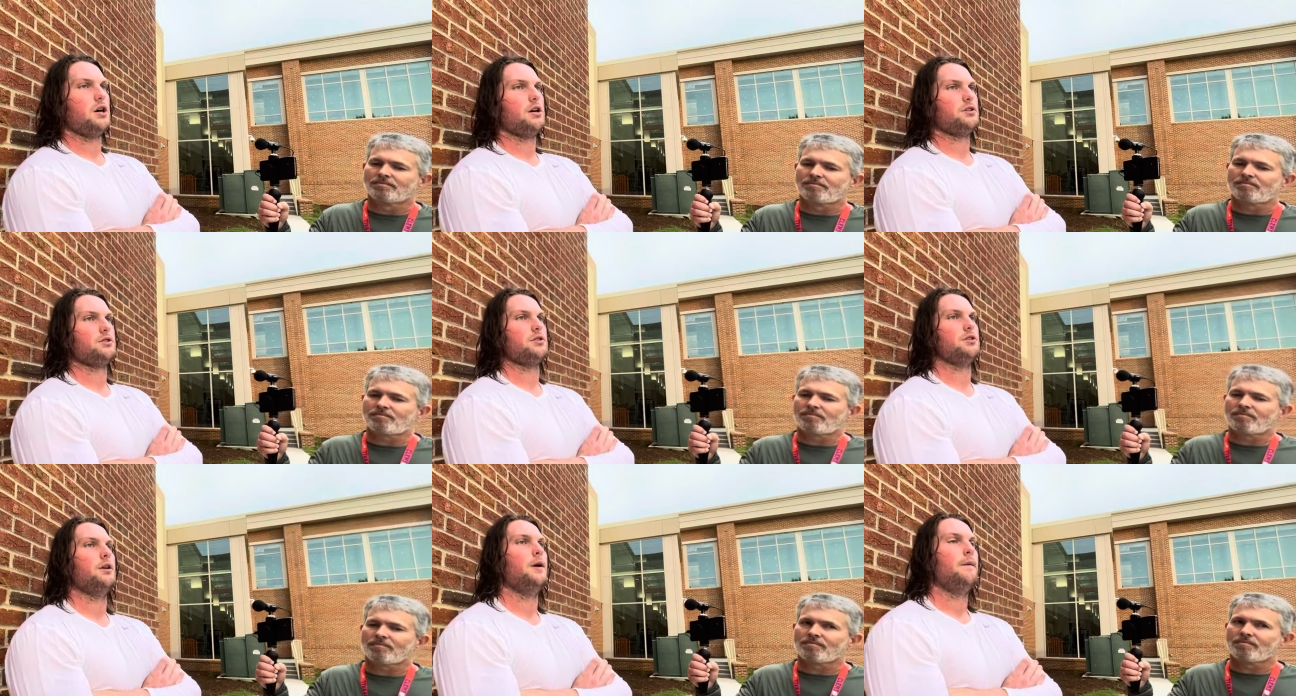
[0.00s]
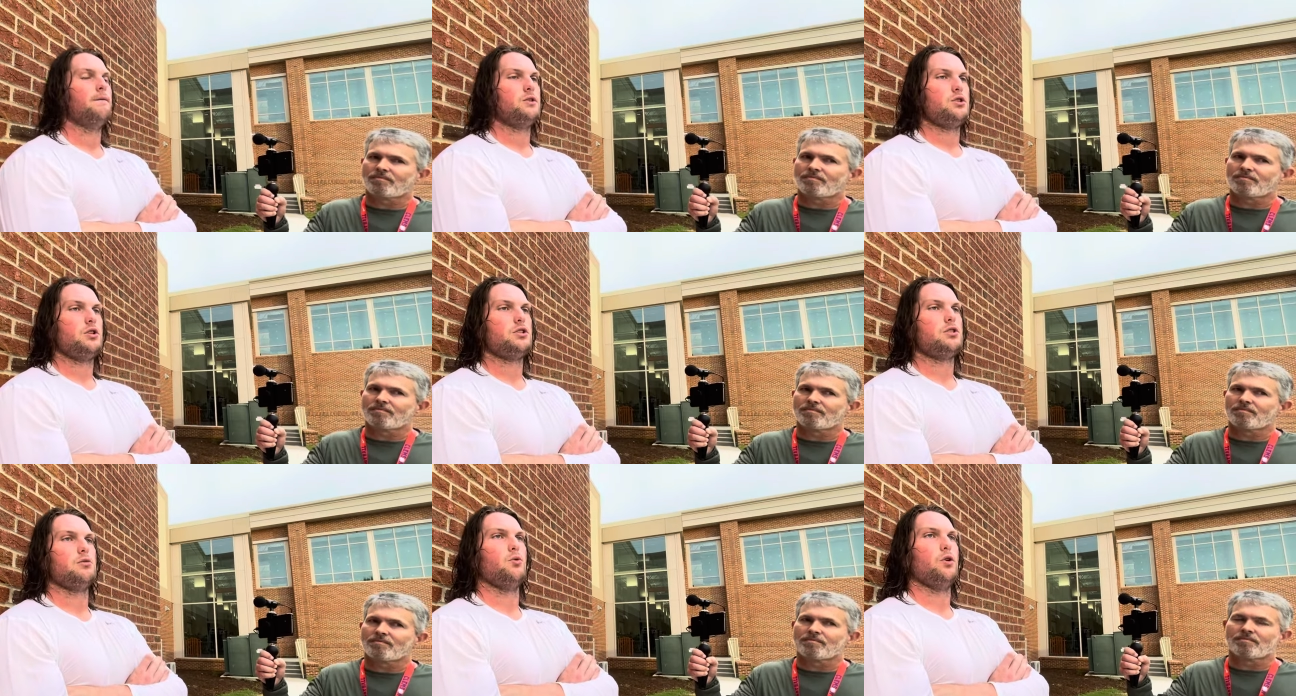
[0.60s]
Speaker 1: us, and she's
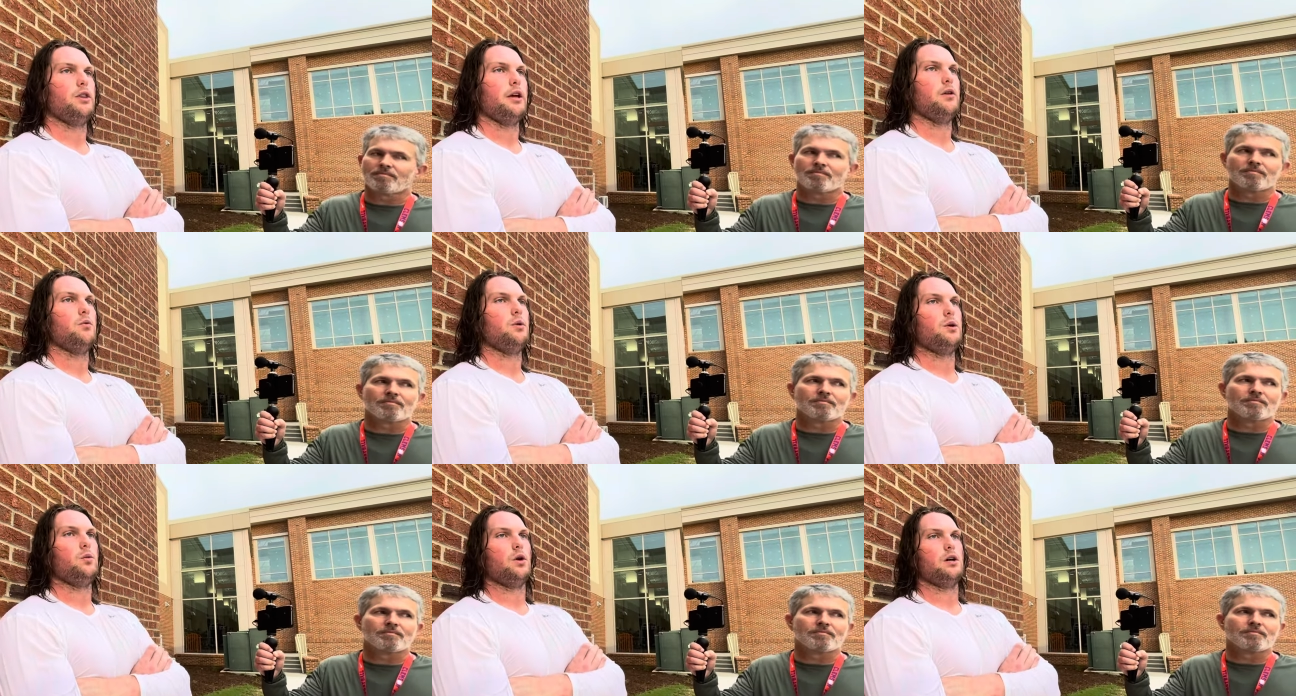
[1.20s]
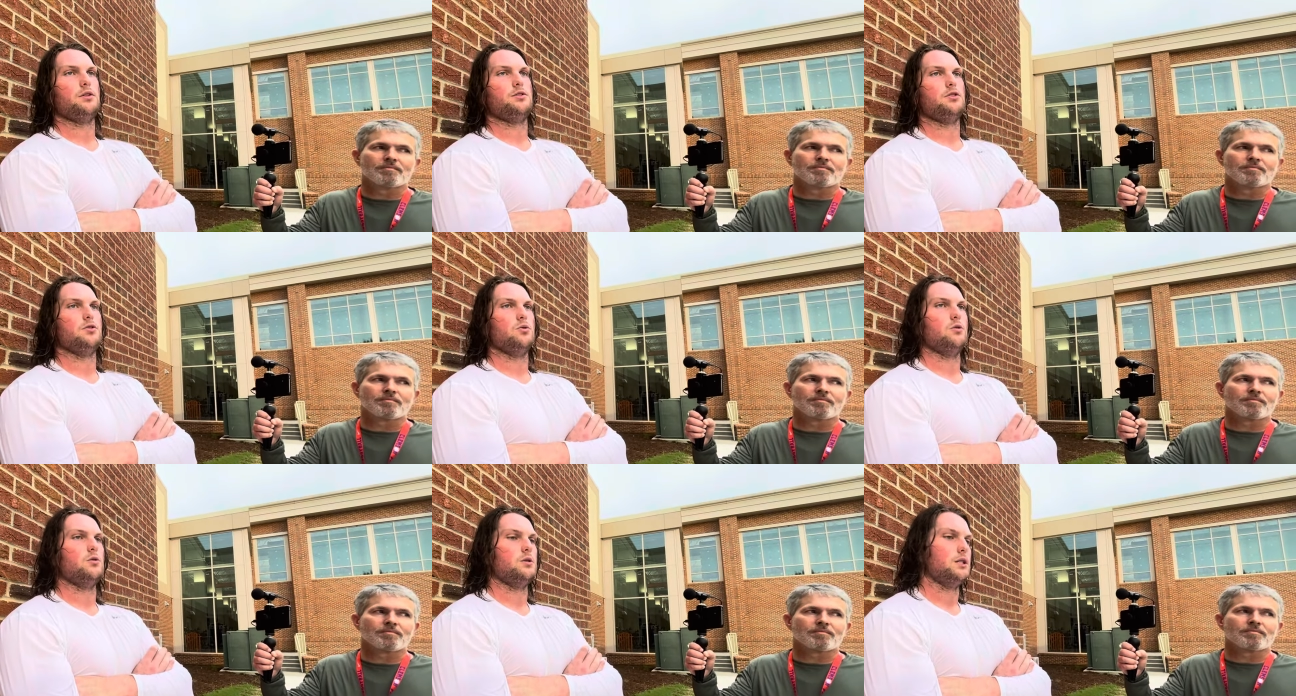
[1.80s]
someone that we want to
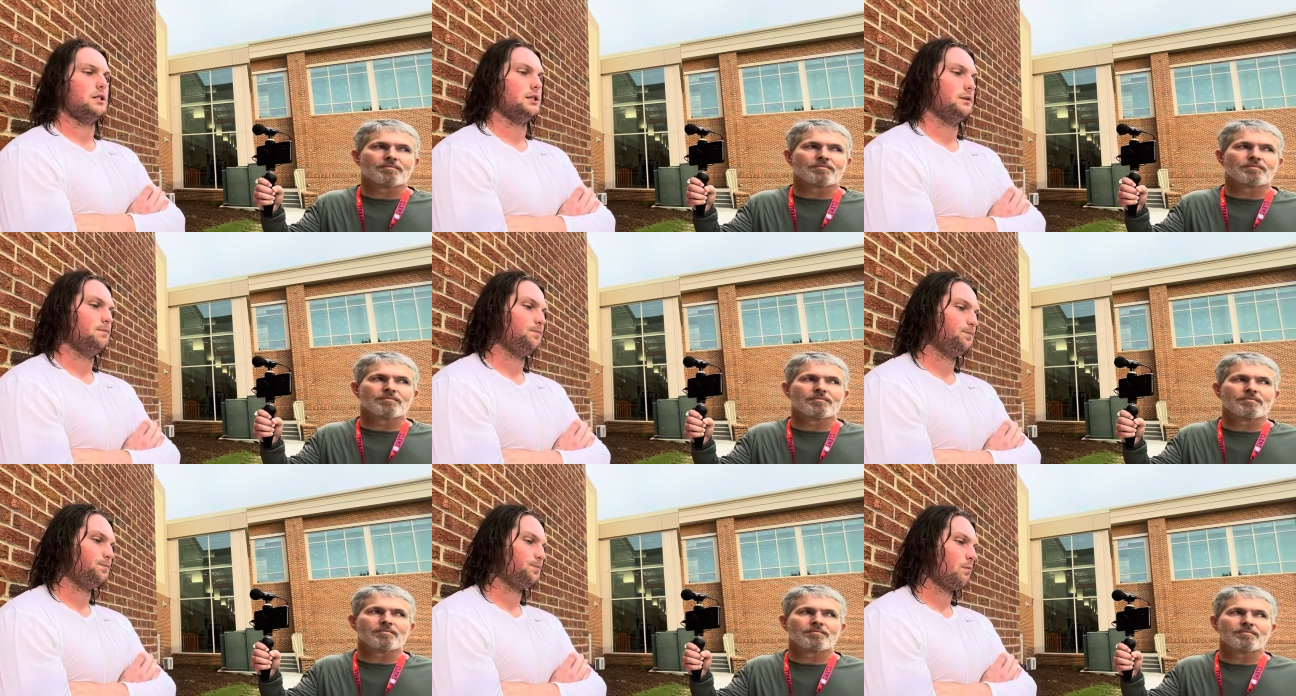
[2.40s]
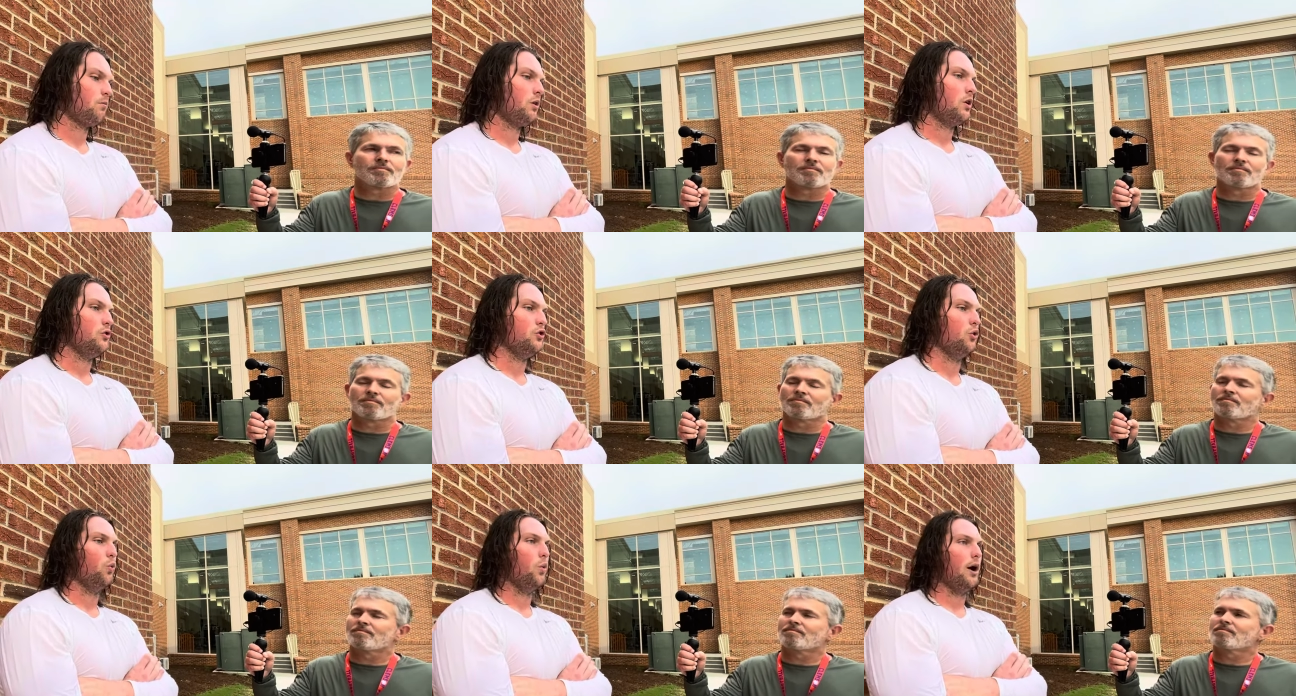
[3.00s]
uh,
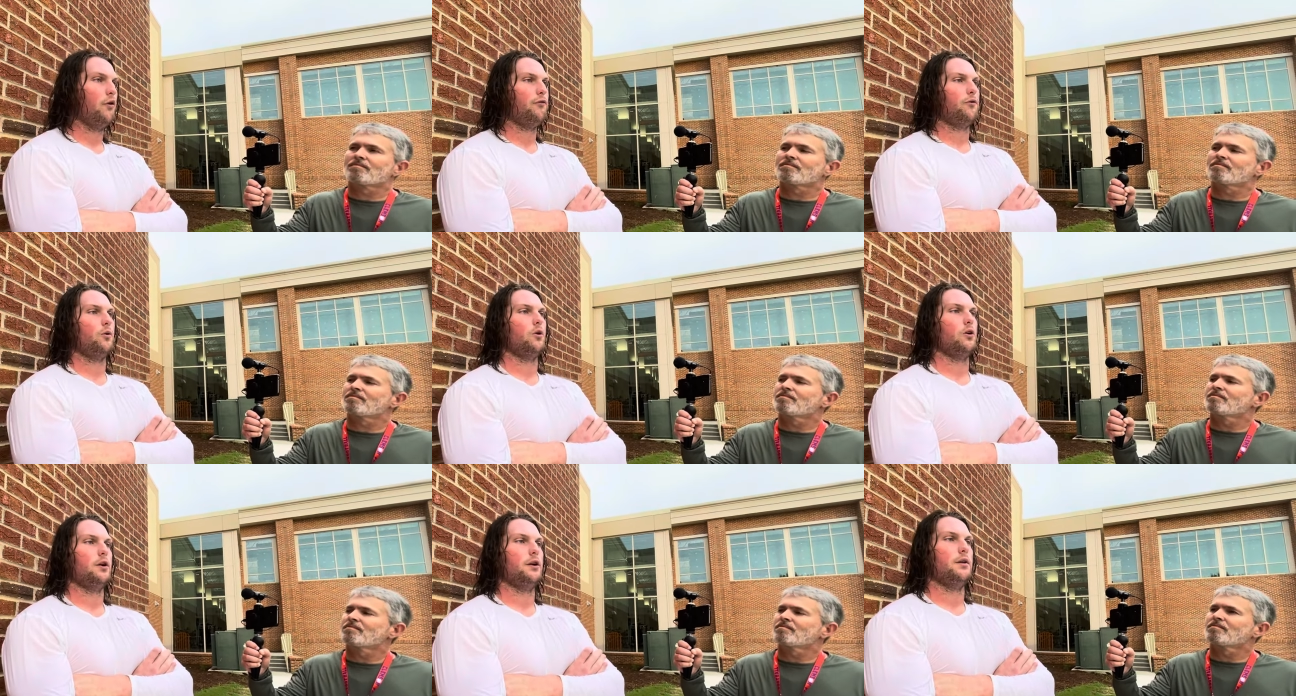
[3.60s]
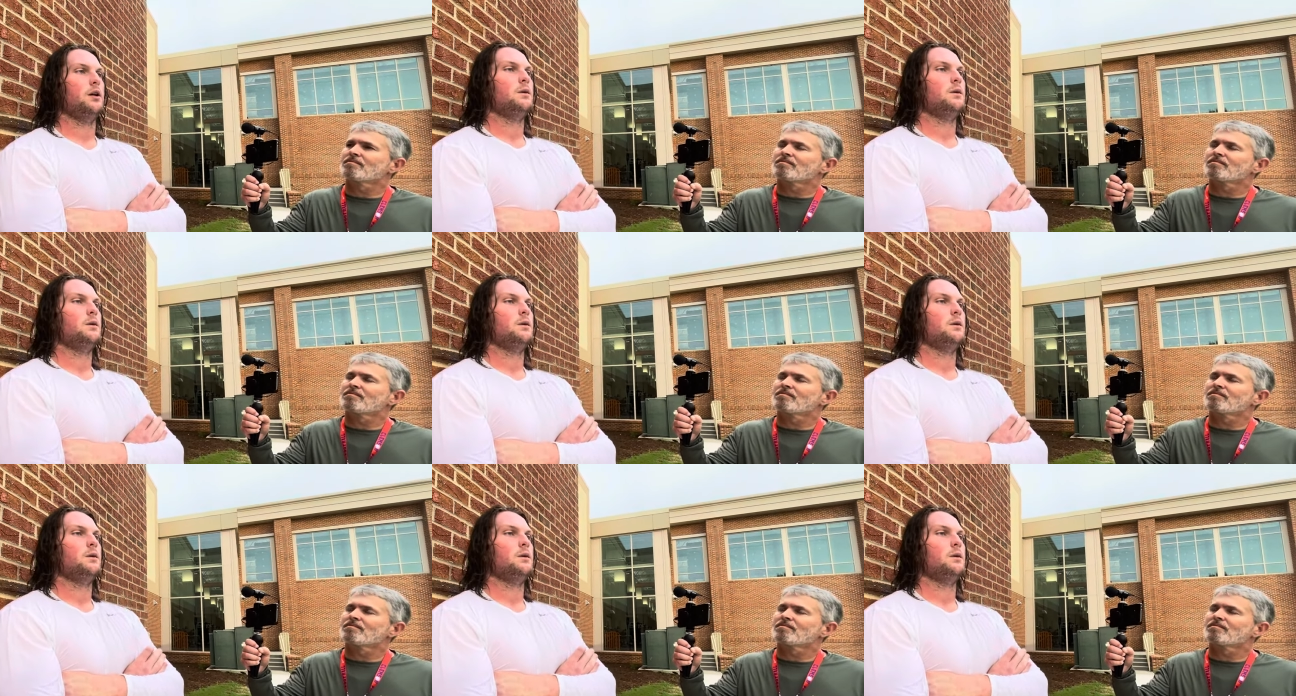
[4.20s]
do well for, and